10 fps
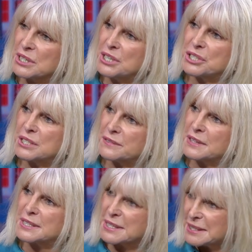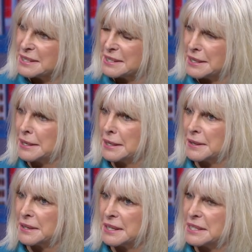easier to fix diseased
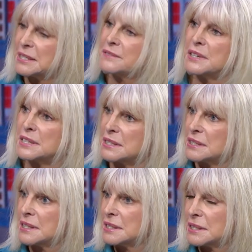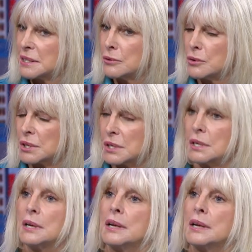thinking than it is to fix a diseased organ.